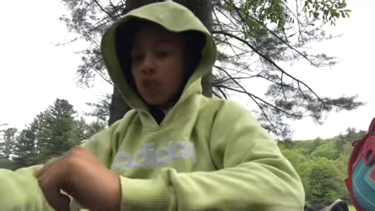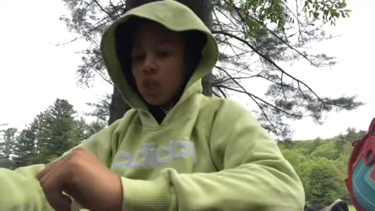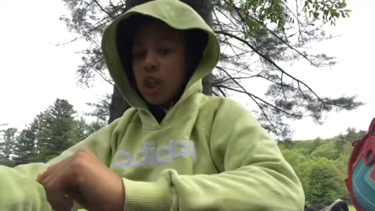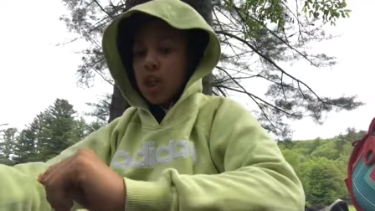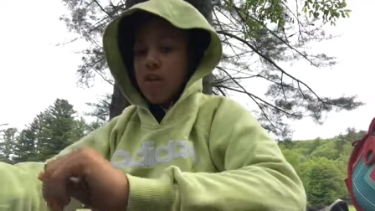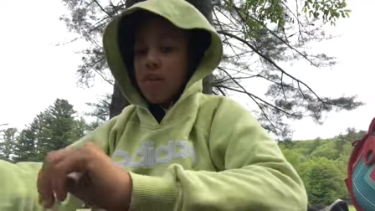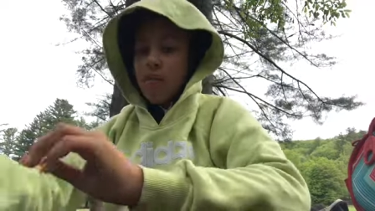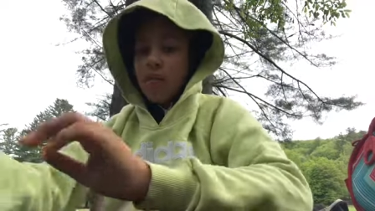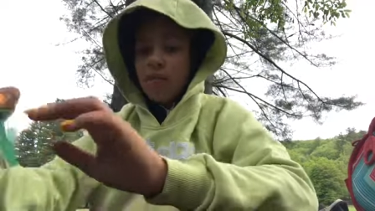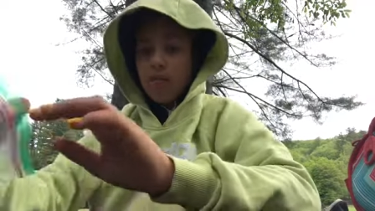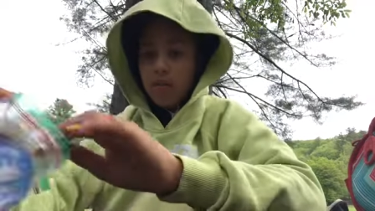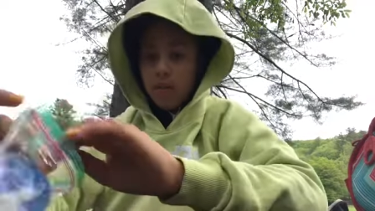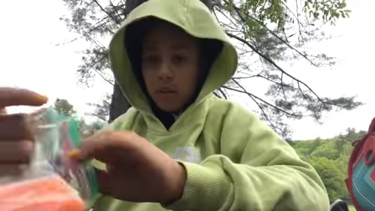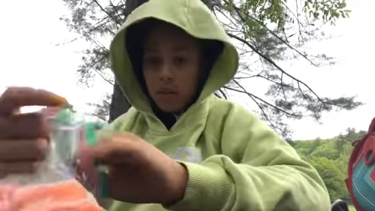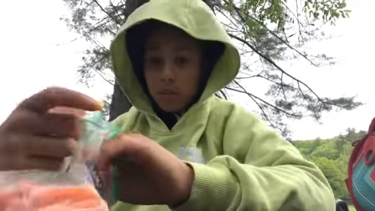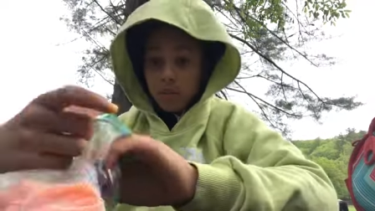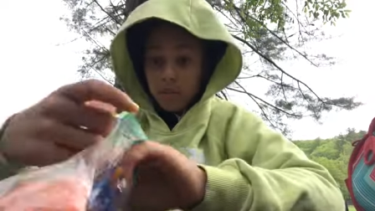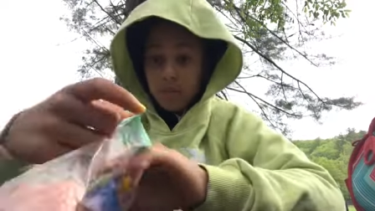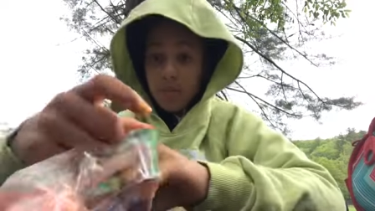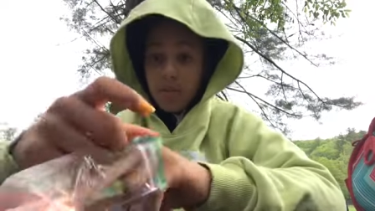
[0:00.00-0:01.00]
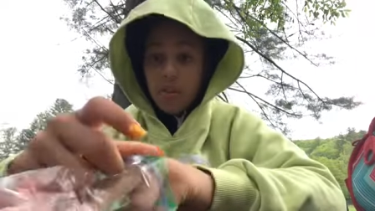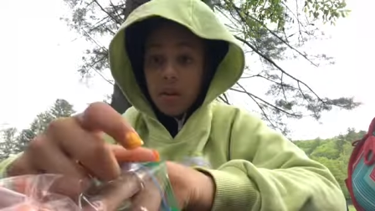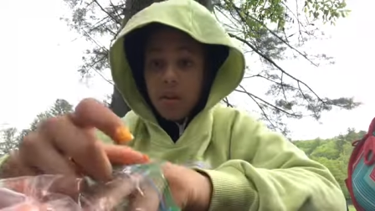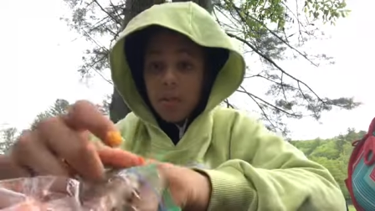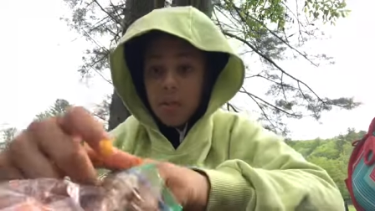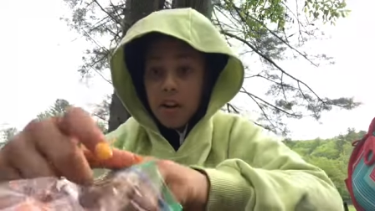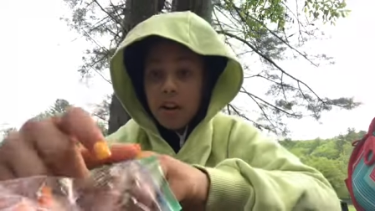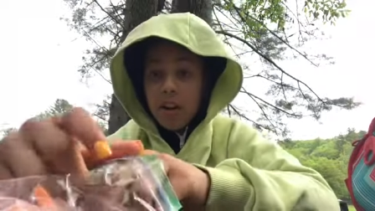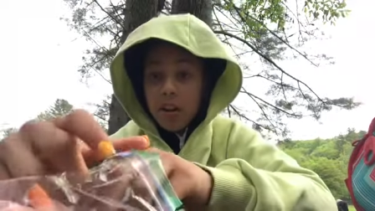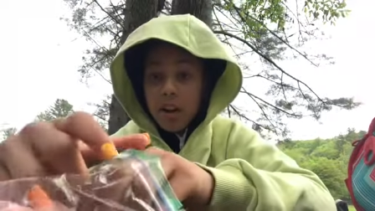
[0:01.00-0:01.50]
Two.
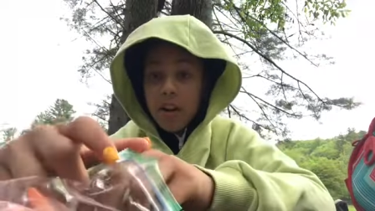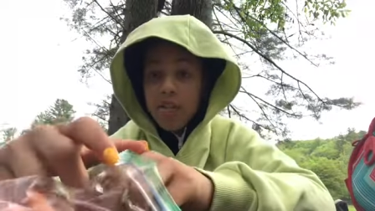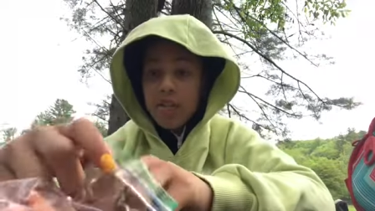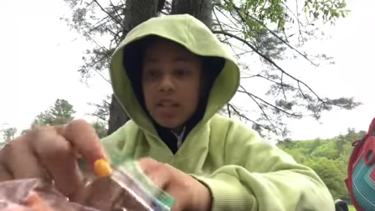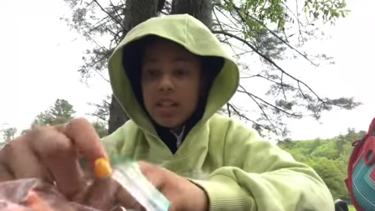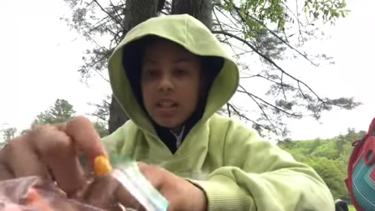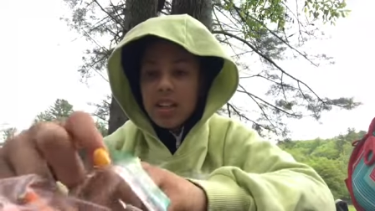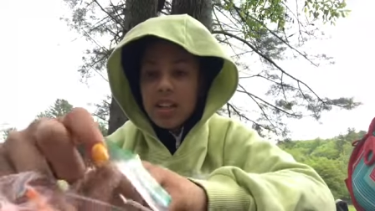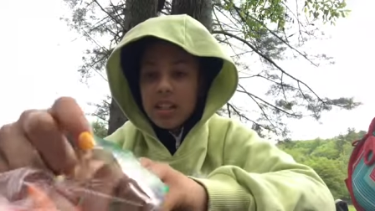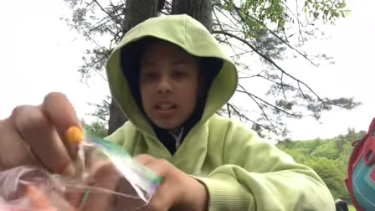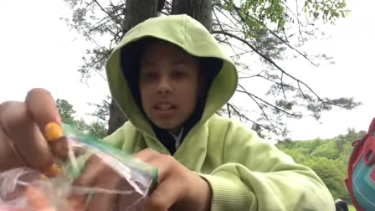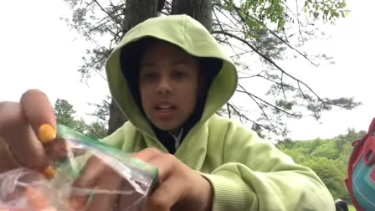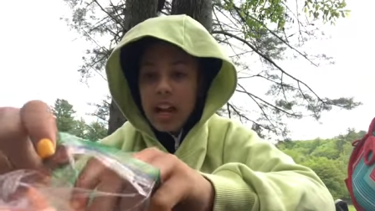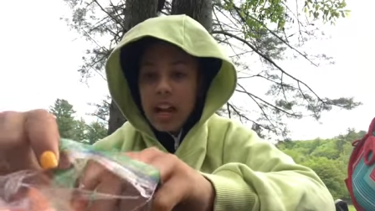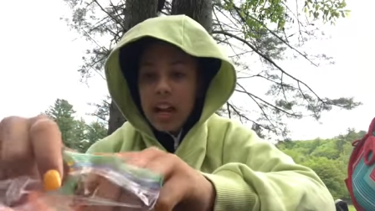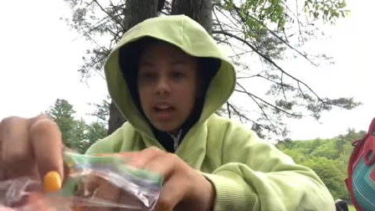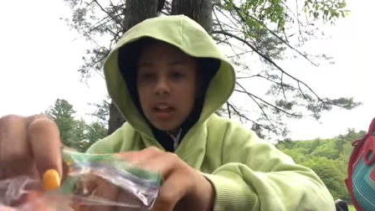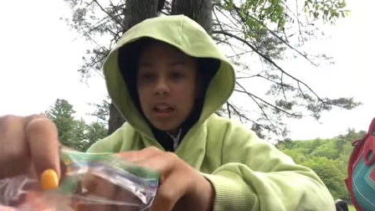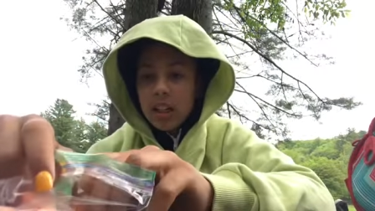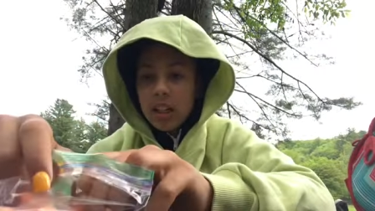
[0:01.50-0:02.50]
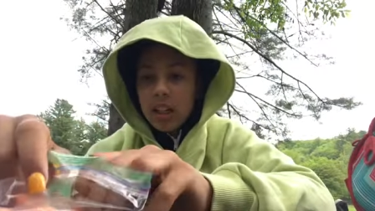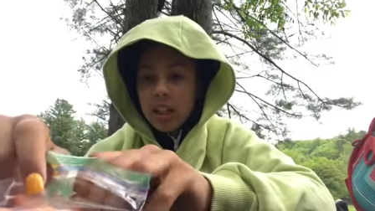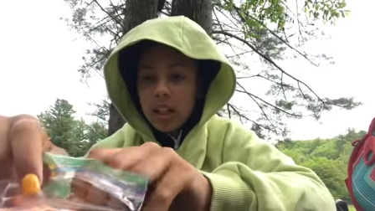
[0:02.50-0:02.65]
My grave is going to say,